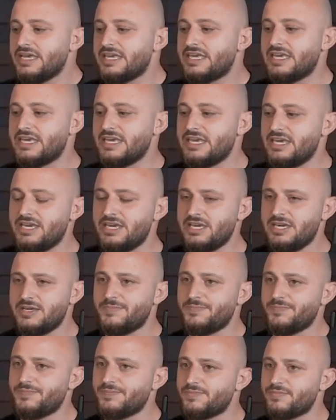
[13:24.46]

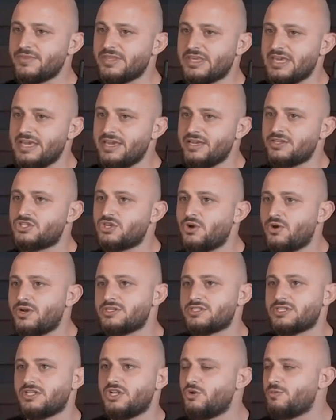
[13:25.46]
He had
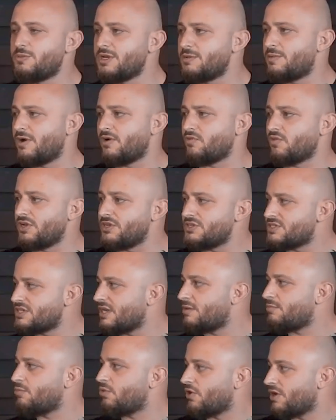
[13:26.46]
taught us a little bit about real
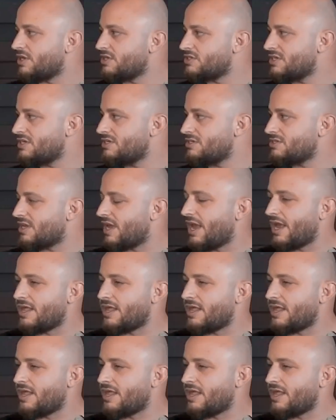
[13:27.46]
estate and mortgages.